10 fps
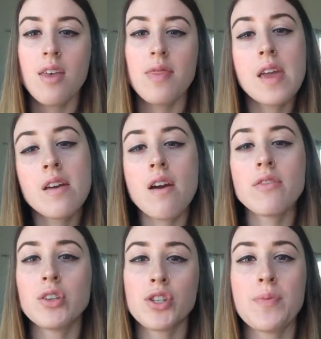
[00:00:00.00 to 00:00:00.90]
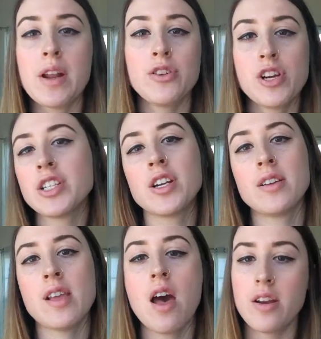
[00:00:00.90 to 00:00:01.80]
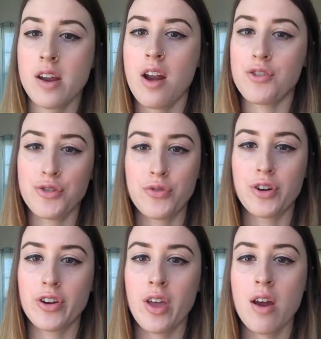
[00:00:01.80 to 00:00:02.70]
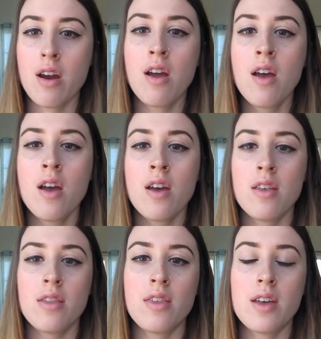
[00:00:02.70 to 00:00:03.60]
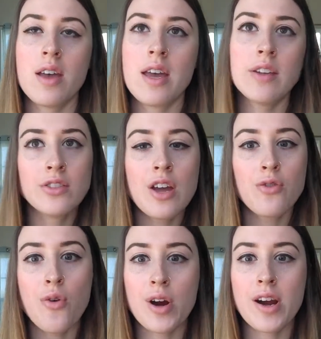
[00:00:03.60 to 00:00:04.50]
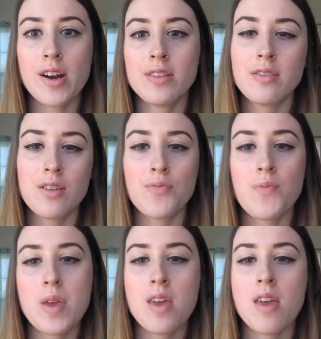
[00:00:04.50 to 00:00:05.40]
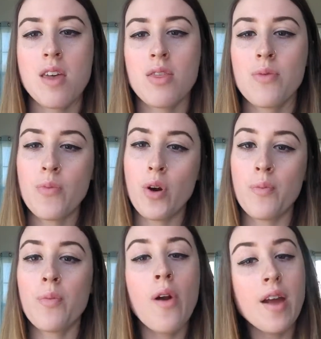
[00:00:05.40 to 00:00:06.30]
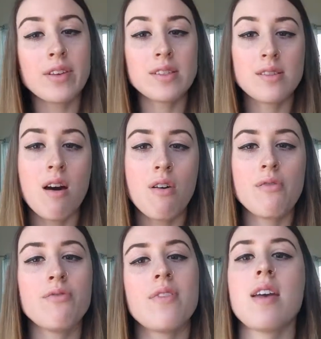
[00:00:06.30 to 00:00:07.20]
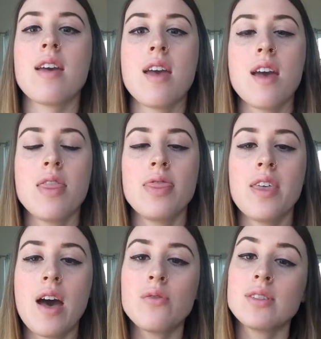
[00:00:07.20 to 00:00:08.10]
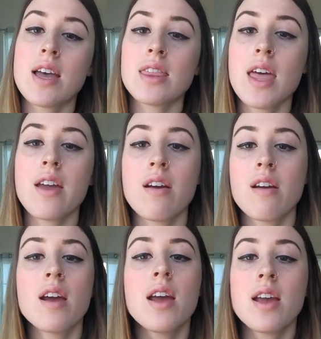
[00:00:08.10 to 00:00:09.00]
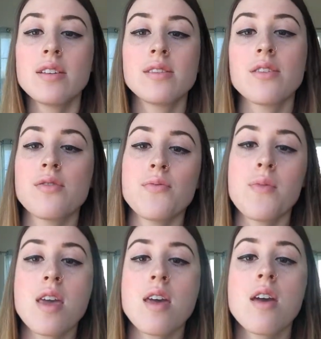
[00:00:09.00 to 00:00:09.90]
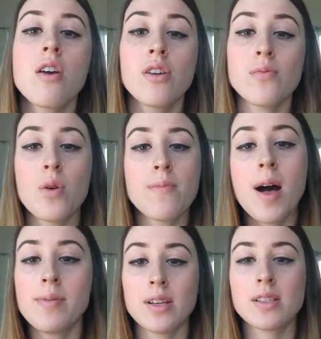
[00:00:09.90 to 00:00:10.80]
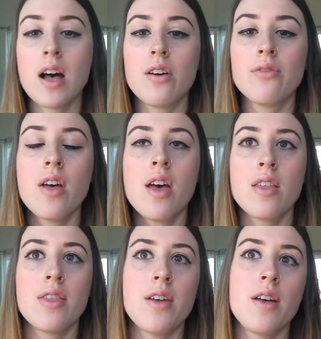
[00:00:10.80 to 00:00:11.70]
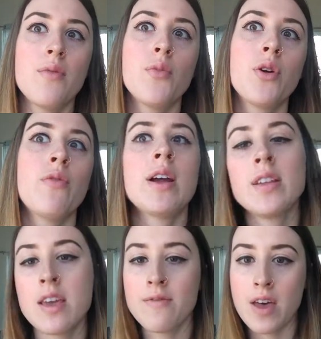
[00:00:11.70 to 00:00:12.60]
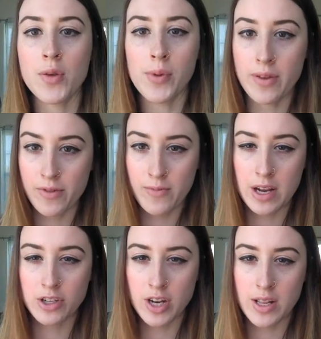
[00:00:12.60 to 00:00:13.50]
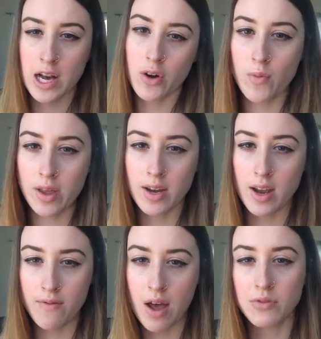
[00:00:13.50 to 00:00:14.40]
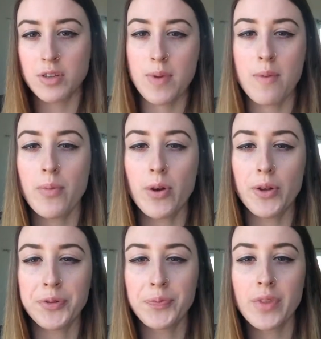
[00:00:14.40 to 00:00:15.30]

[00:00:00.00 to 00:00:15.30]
Think of social penetration as that onion I showed earlier. The inside core is going to be the more private self, and the outside layer is going to be your more public self, the more readily available information that you're willing to give out to people.